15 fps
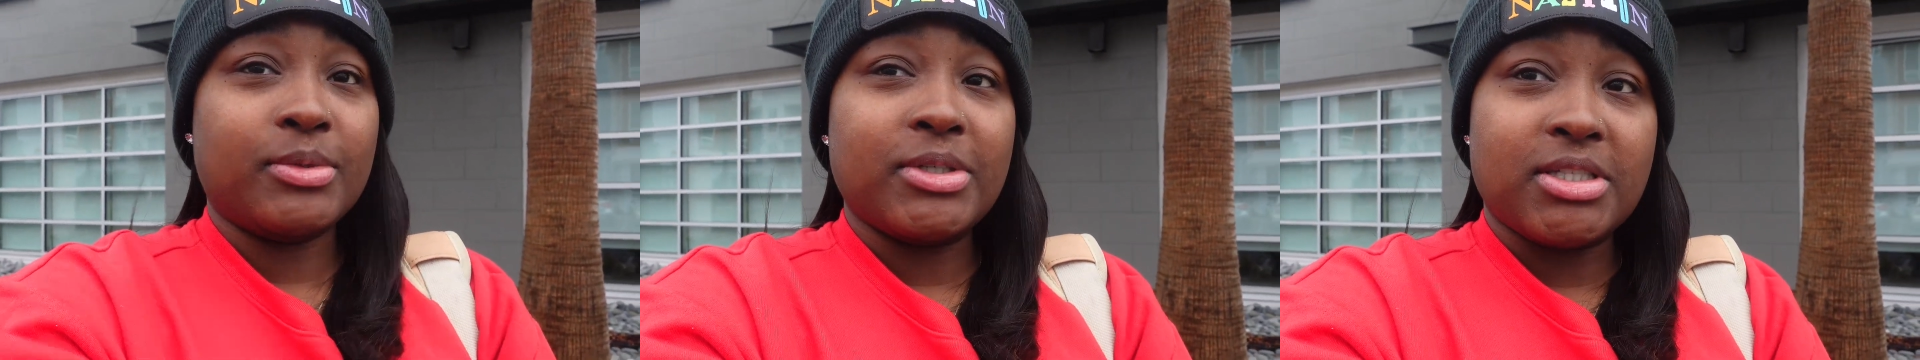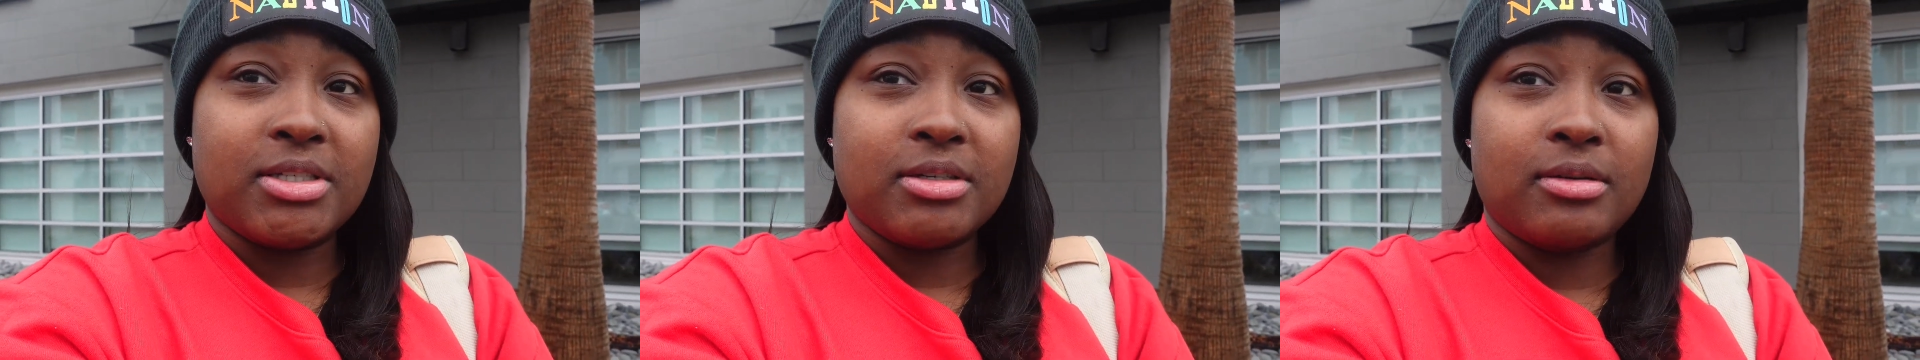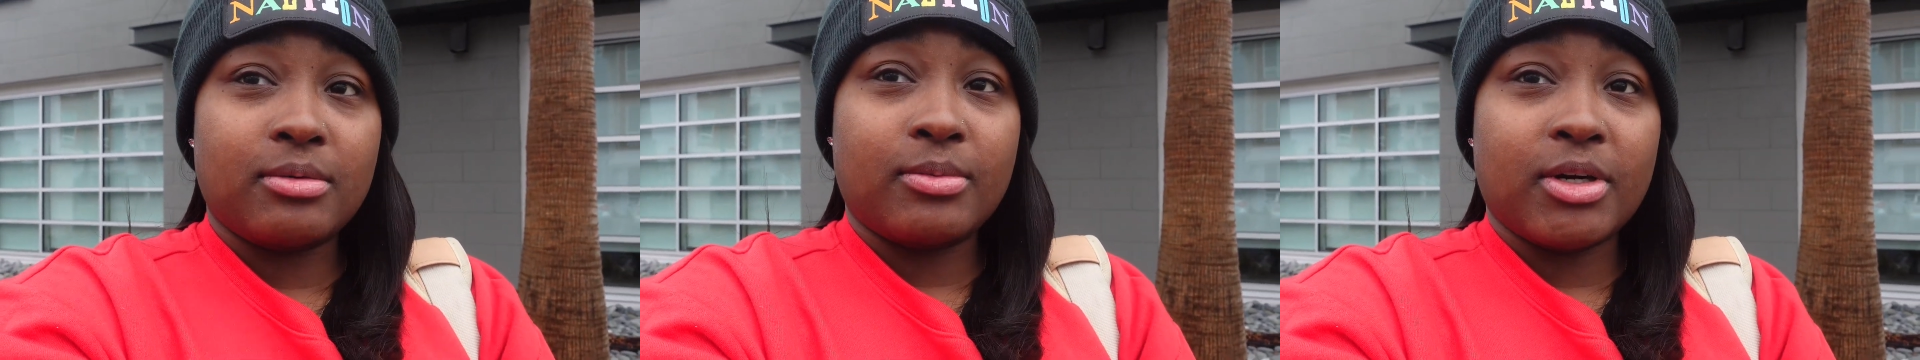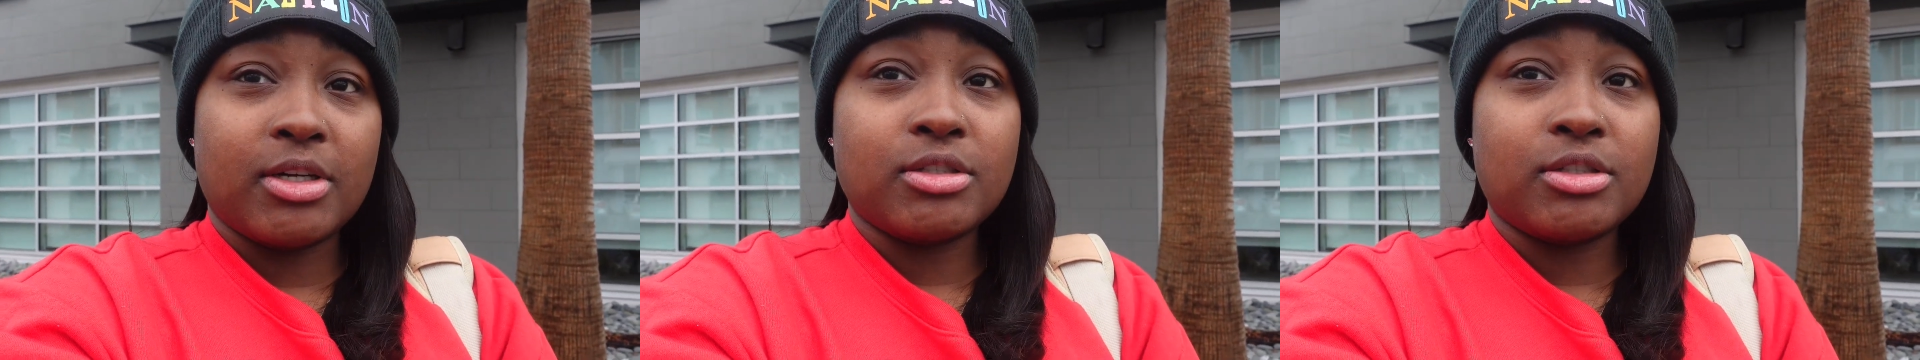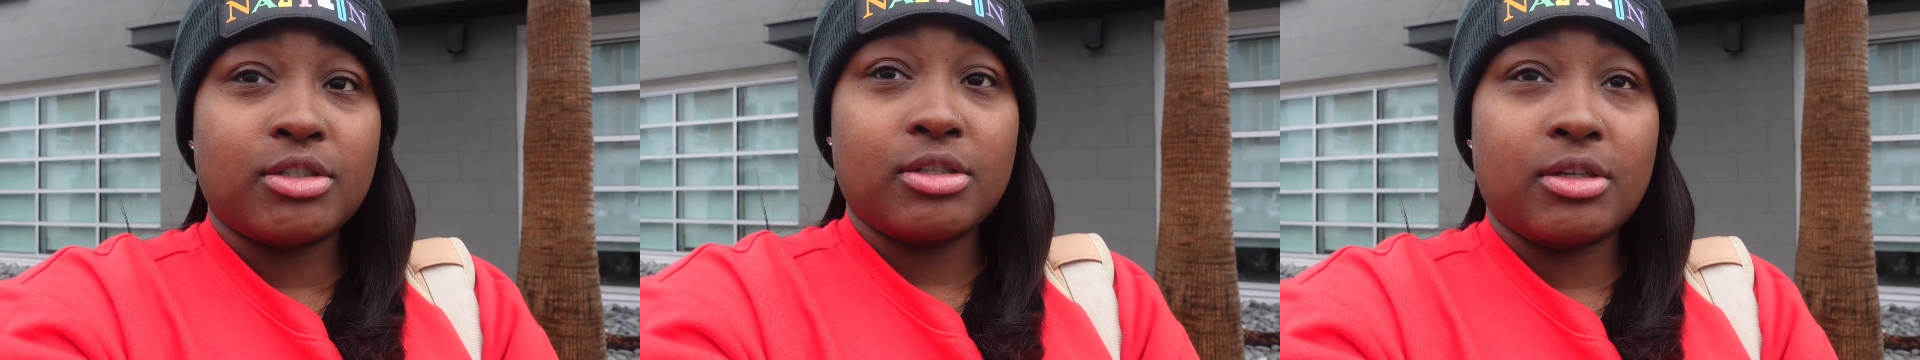we still
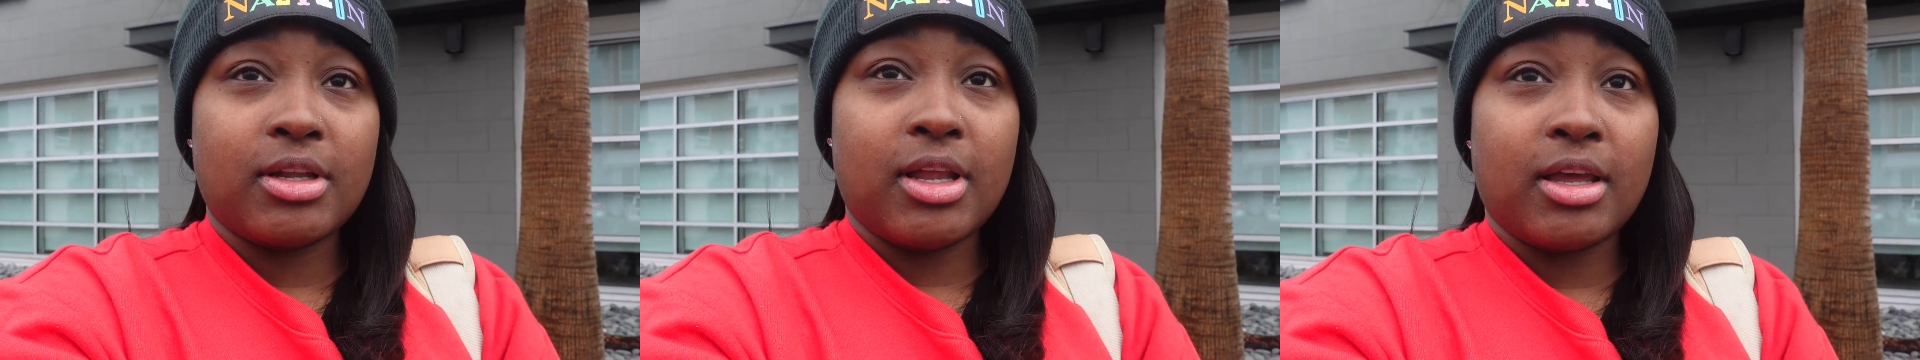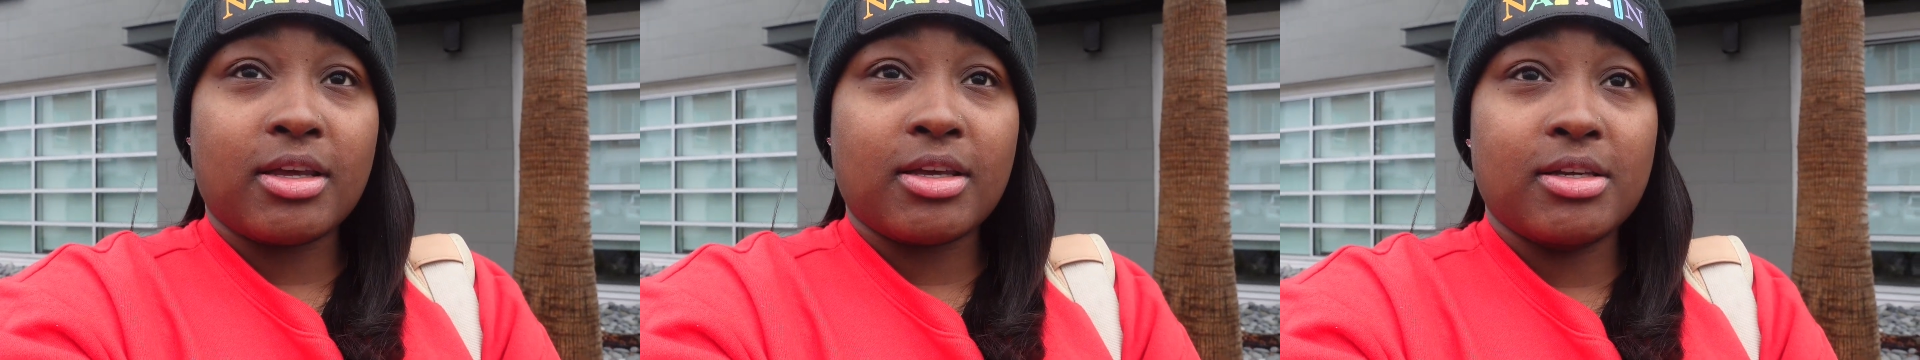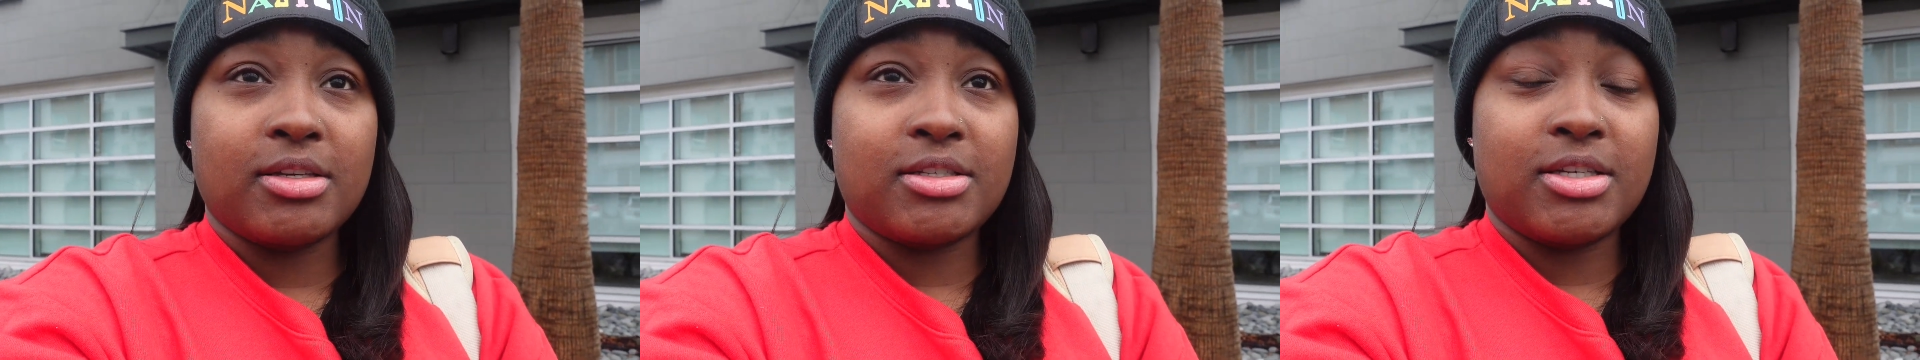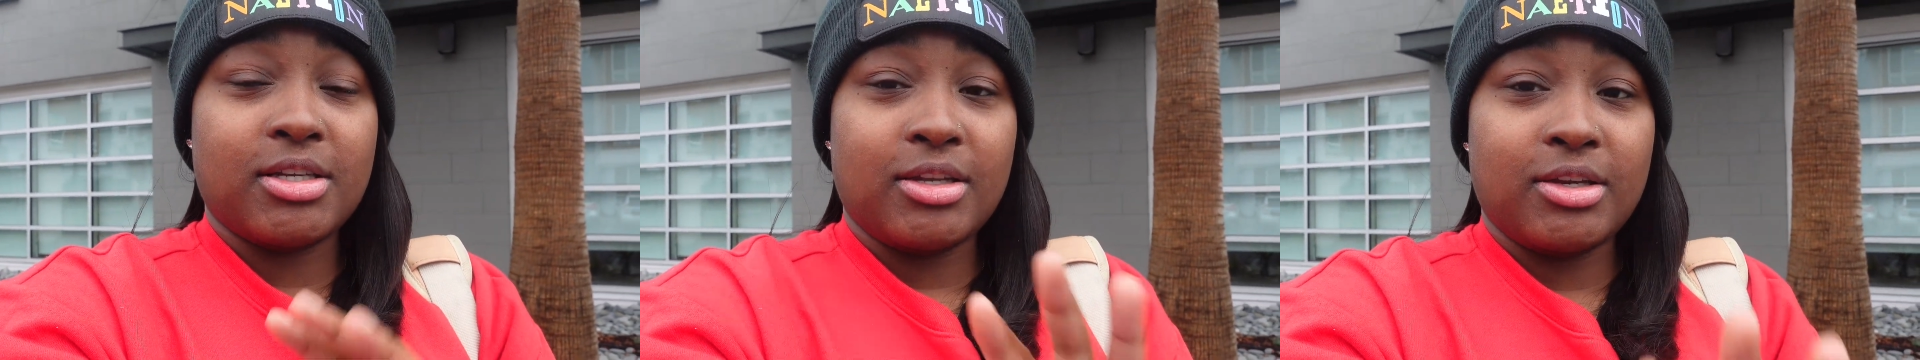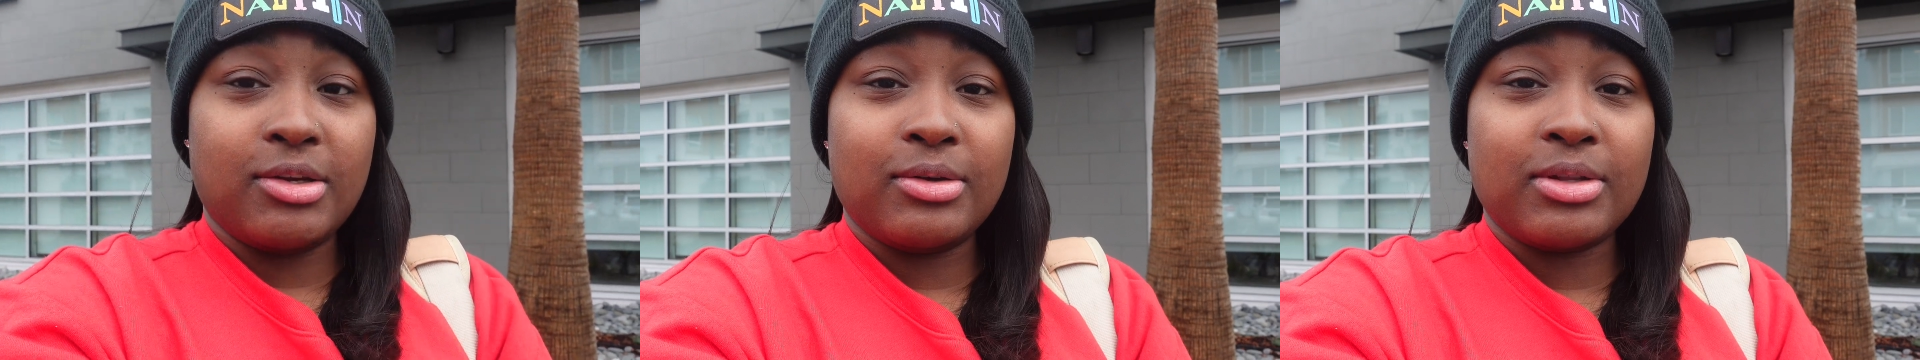want to like
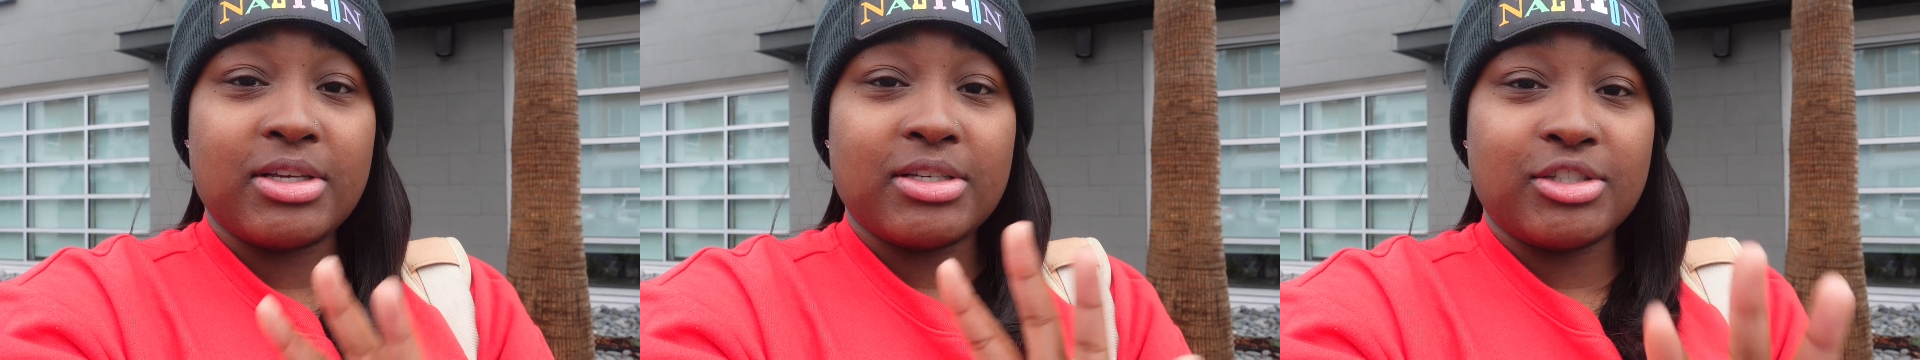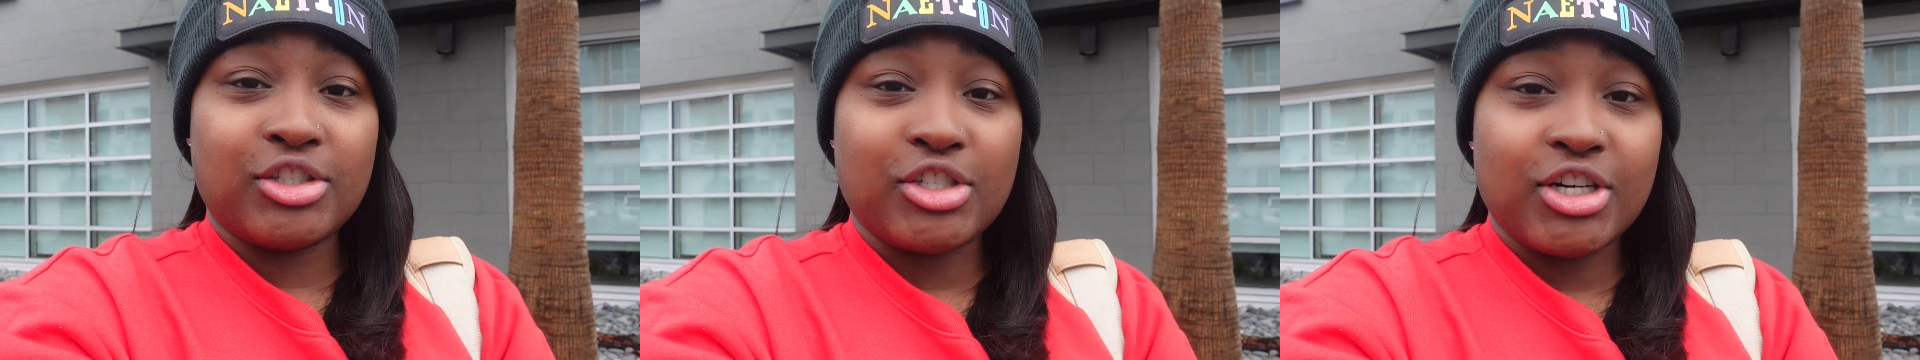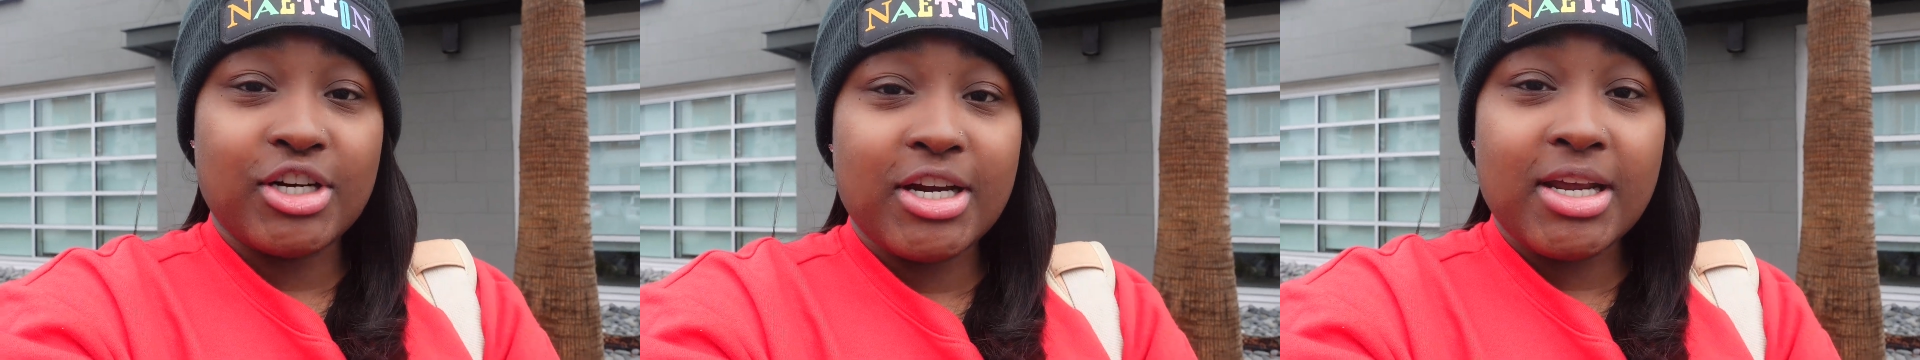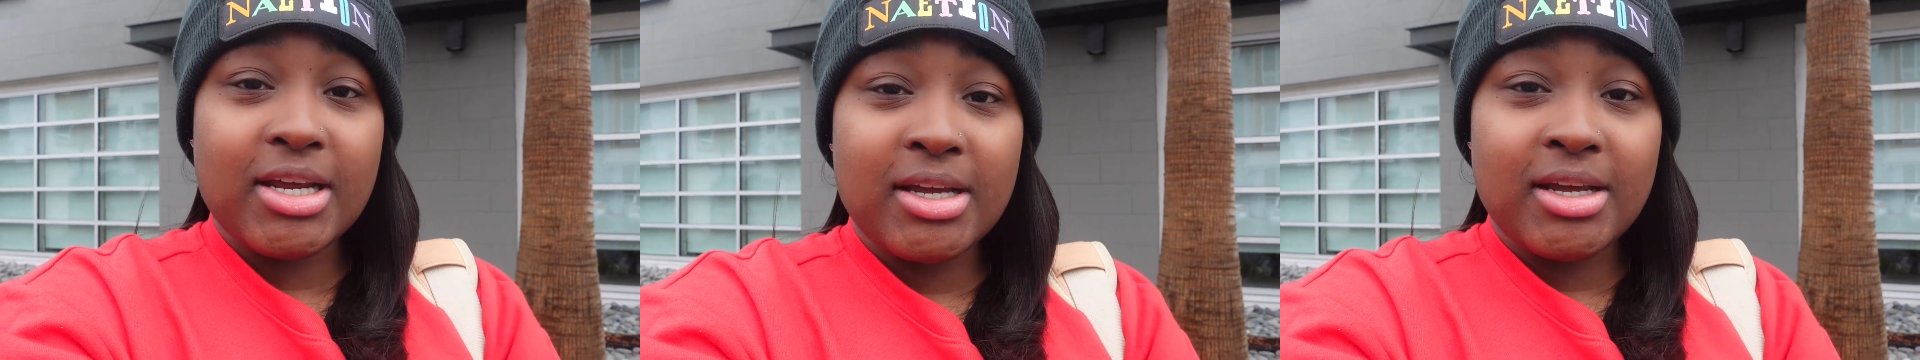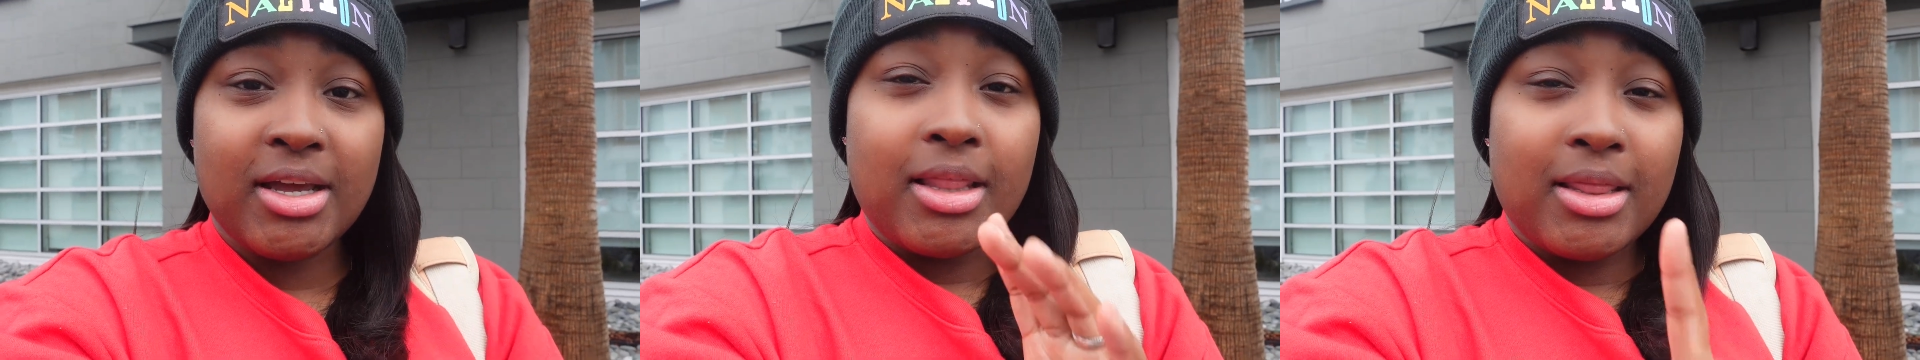continue this journey